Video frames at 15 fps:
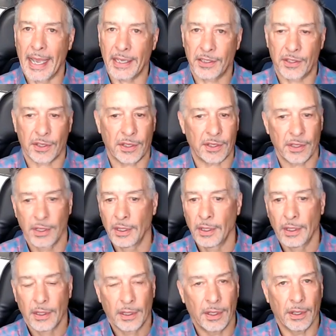Just
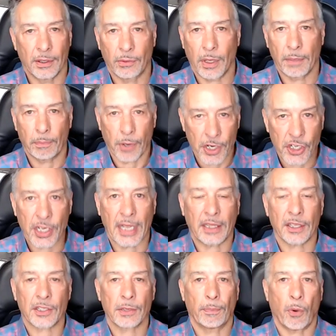we appreciate the
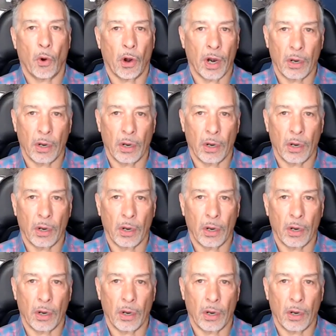support.